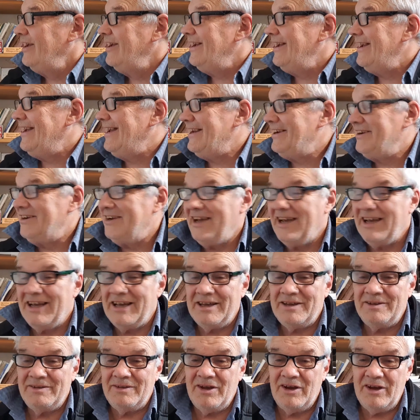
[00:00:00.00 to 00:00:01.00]
and
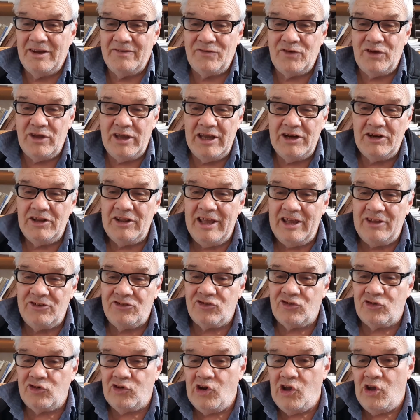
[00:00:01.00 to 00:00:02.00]
I've had that
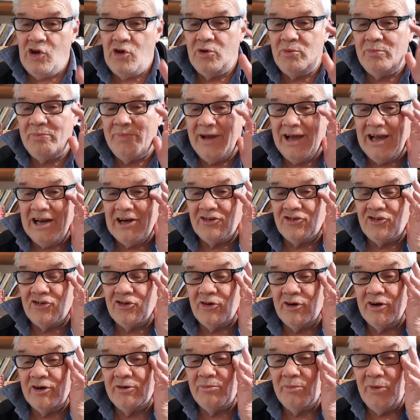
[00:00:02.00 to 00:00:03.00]
slow
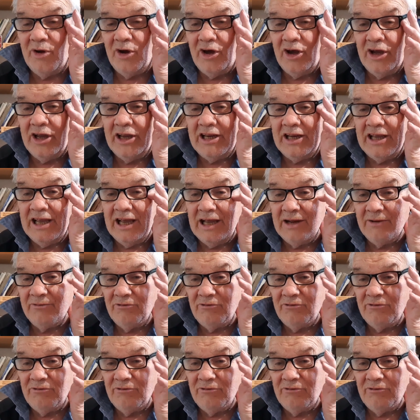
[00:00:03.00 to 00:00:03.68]
puncture in my